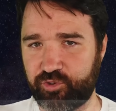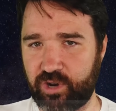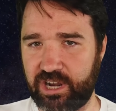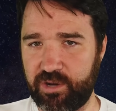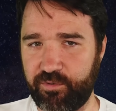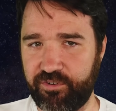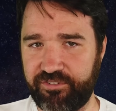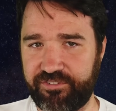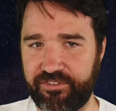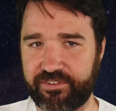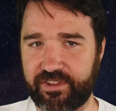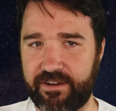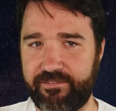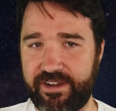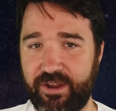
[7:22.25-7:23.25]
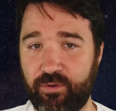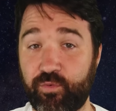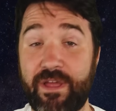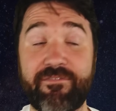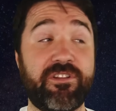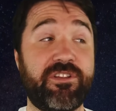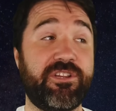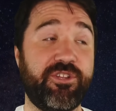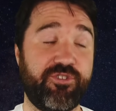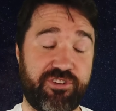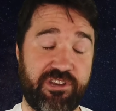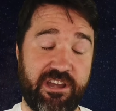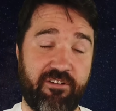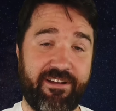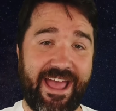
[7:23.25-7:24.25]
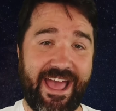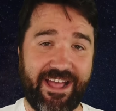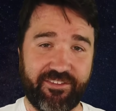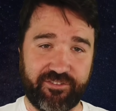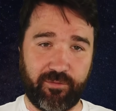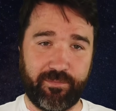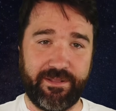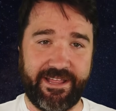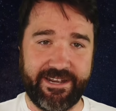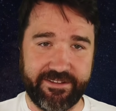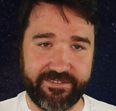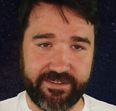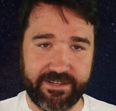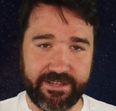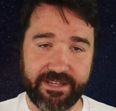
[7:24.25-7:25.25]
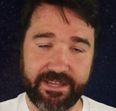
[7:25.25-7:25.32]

astronomers discovered a revolutionary exoplanet,